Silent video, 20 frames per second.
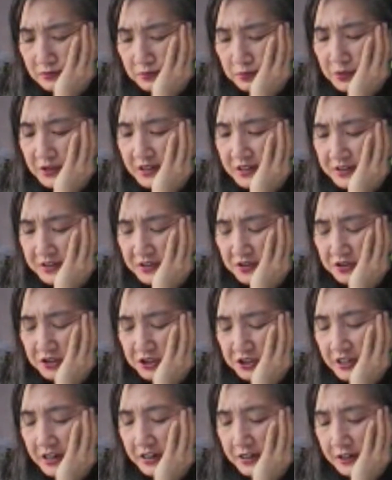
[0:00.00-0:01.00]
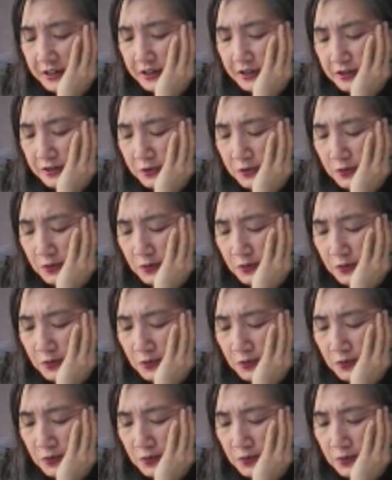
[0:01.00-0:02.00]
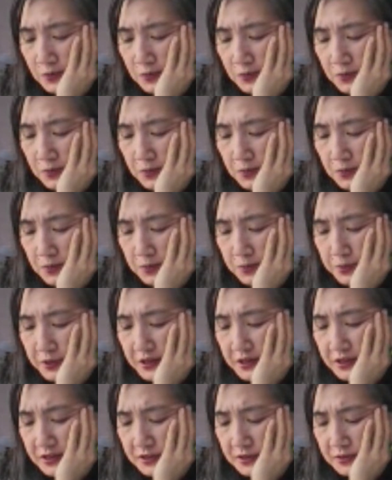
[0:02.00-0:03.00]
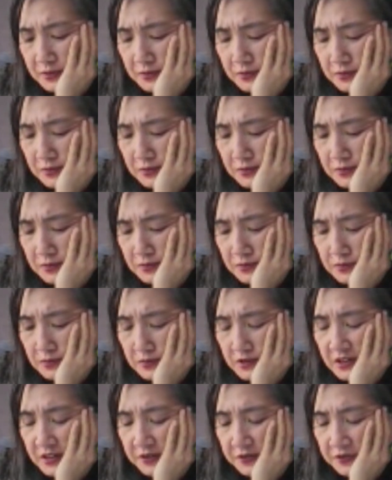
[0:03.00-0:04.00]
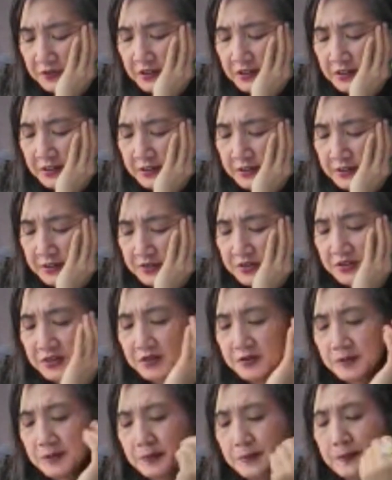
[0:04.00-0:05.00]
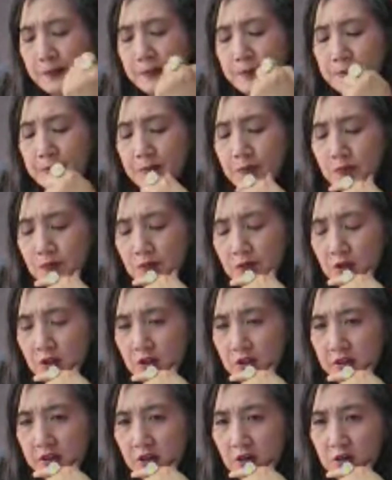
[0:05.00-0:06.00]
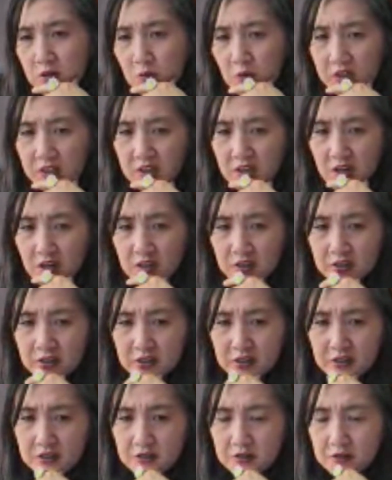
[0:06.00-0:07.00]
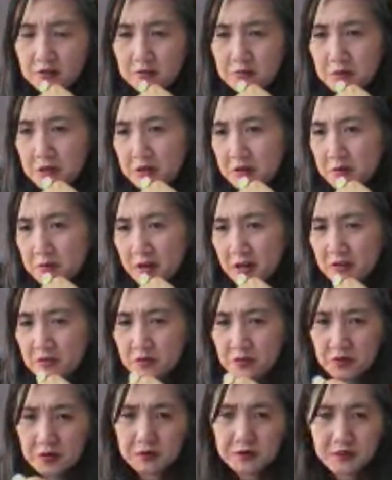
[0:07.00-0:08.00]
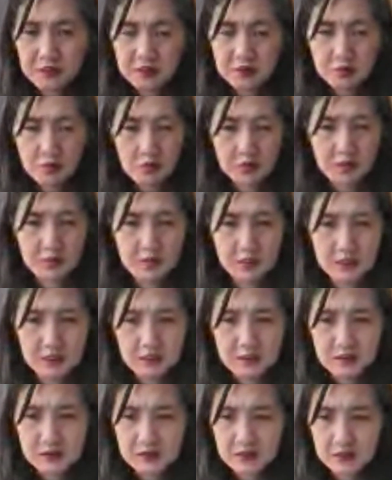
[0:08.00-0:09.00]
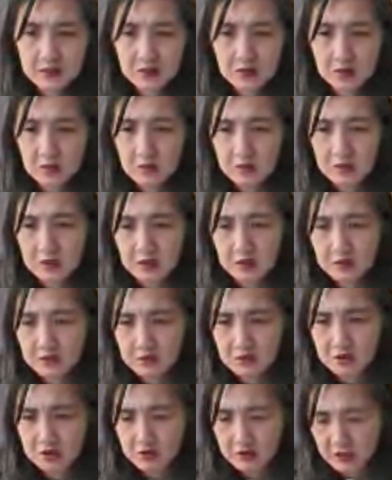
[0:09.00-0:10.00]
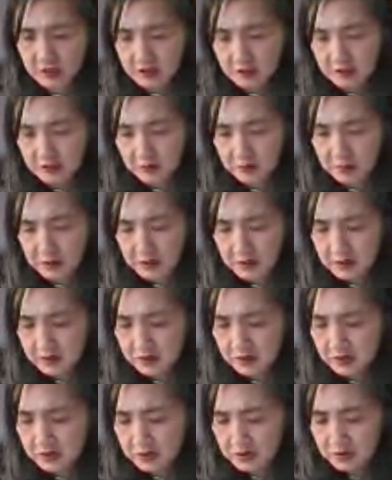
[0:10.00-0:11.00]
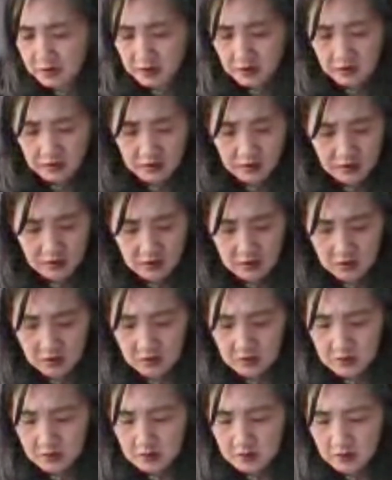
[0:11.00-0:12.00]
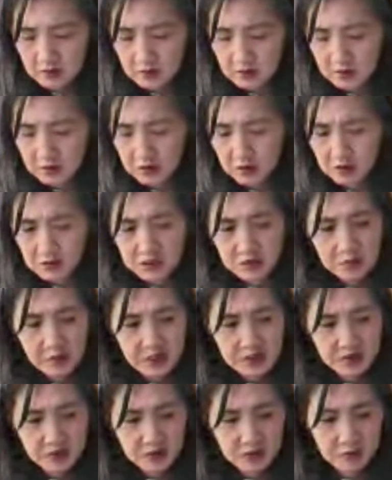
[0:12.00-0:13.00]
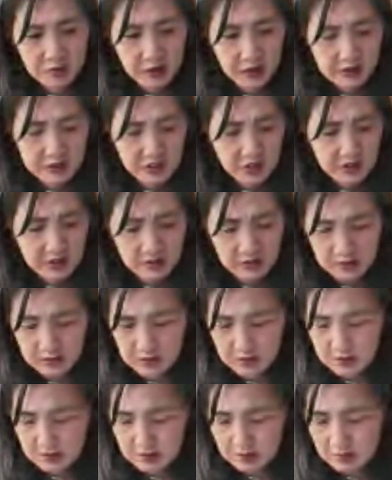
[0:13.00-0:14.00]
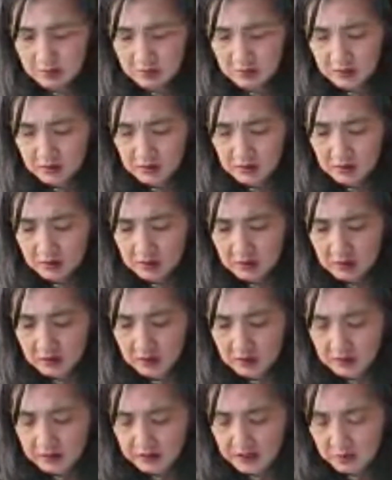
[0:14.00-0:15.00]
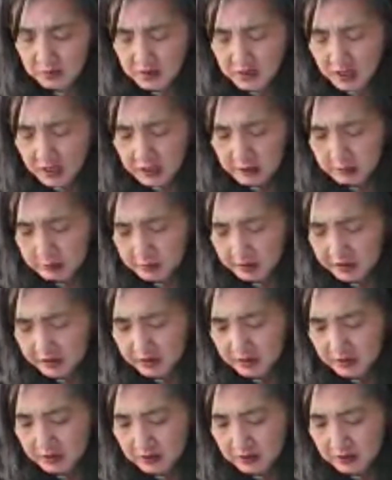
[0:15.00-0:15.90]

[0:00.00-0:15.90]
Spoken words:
because they're shading. But if it is on one color, maybe about 15-20 minutes, including the stringing of the beads. It all depends on the project. And sometimes,